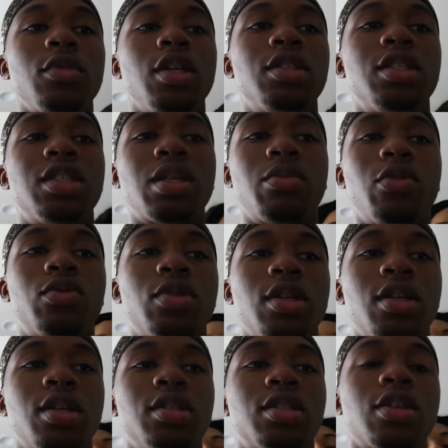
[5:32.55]
since I moved to
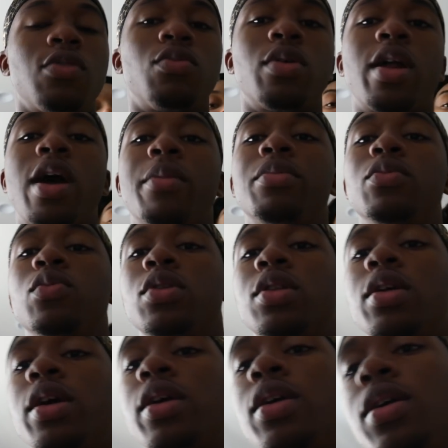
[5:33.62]
Atlanta and stuff, what happened with
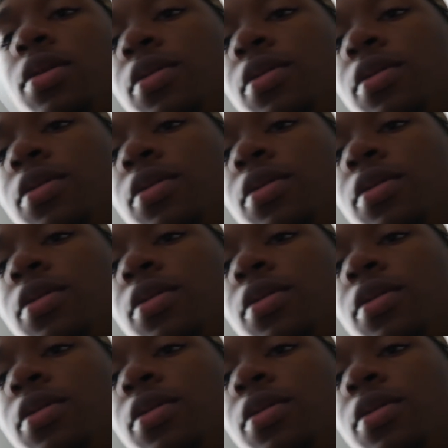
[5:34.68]
like,